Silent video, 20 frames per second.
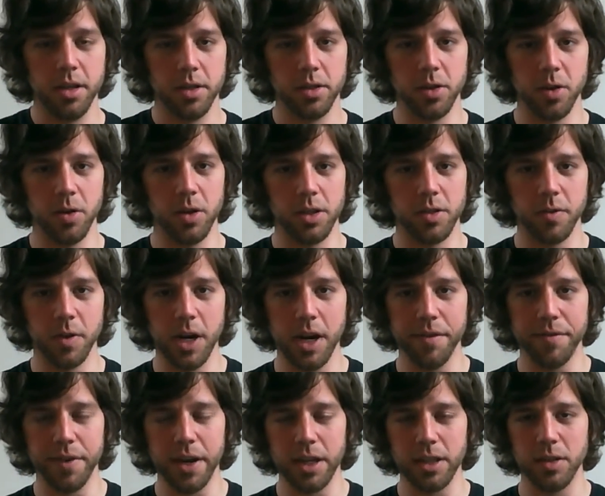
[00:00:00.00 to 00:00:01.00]
So it's very
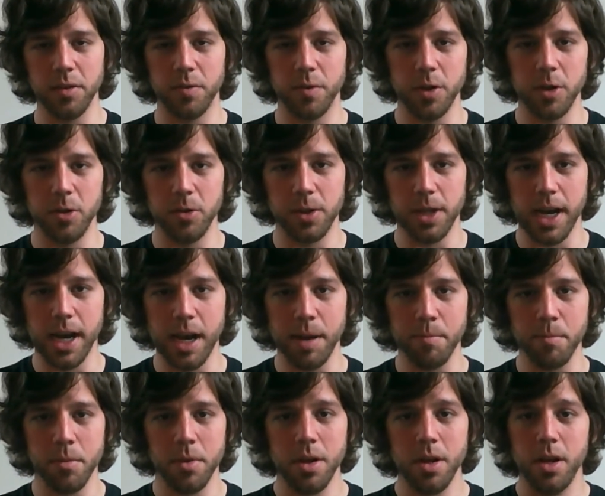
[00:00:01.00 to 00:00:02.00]
effective for your
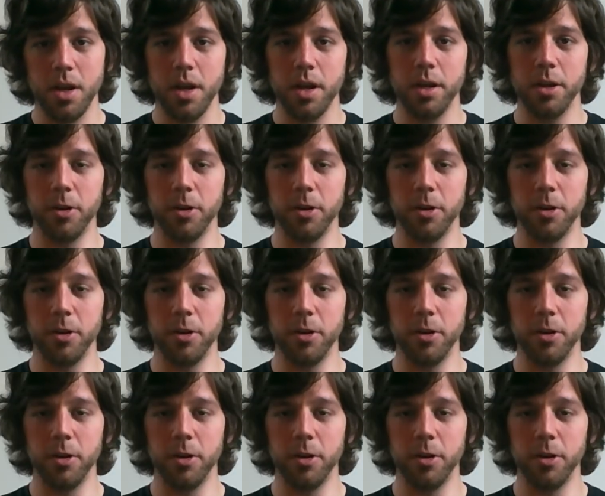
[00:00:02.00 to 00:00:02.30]
time.